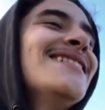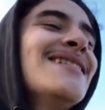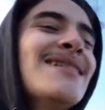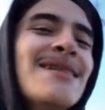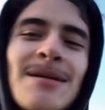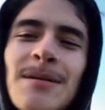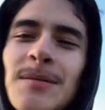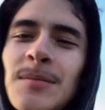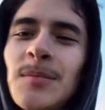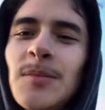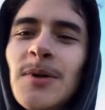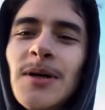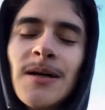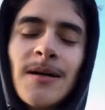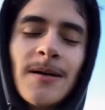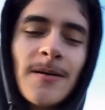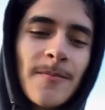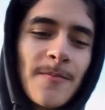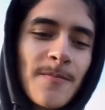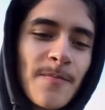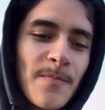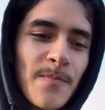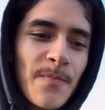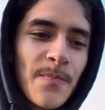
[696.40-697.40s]
But
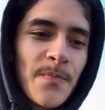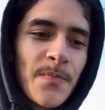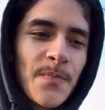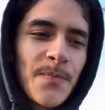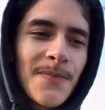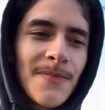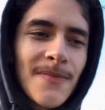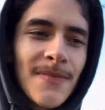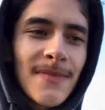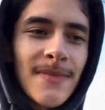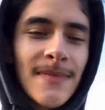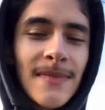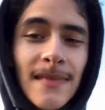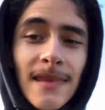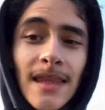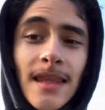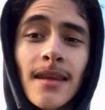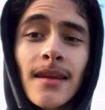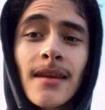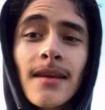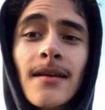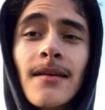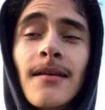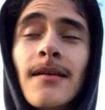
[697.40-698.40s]

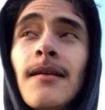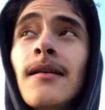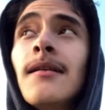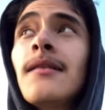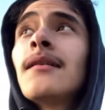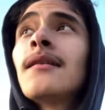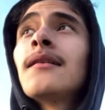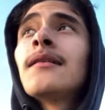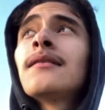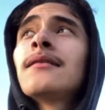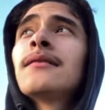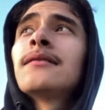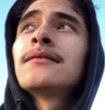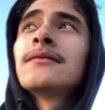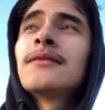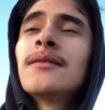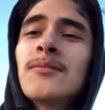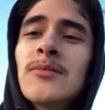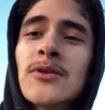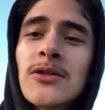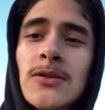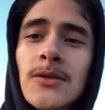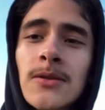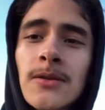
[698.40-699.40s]
yeah, let
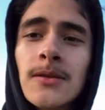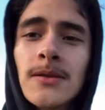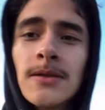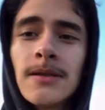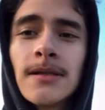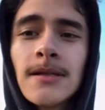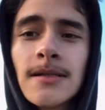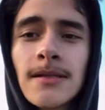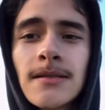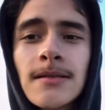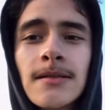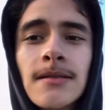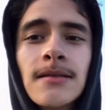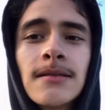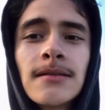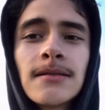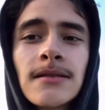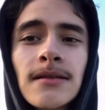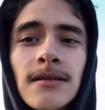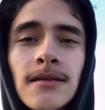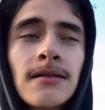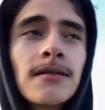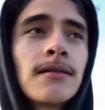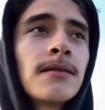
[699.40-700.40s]
me show you guys this.
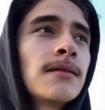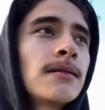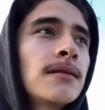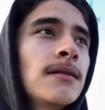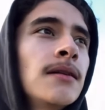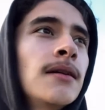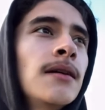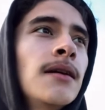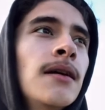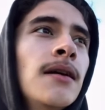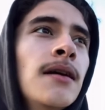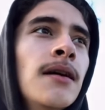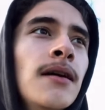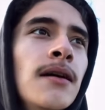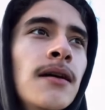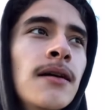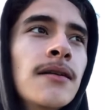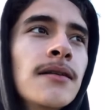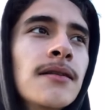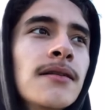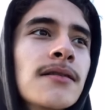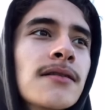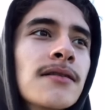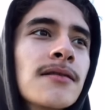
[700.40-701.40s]
Like,
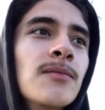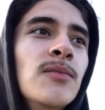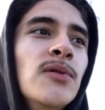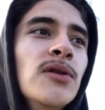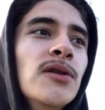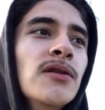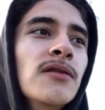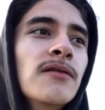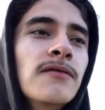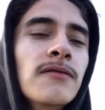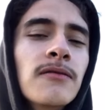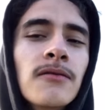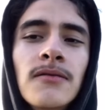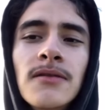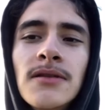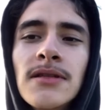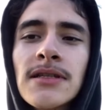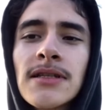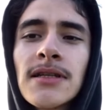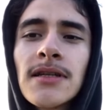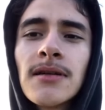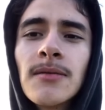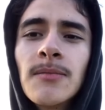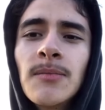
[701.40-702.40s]
this is beautiful. We just
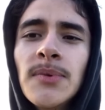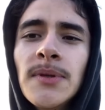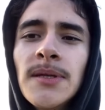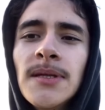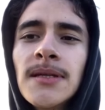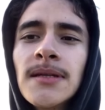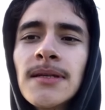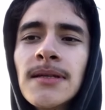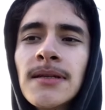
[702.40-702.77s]
hit a peak.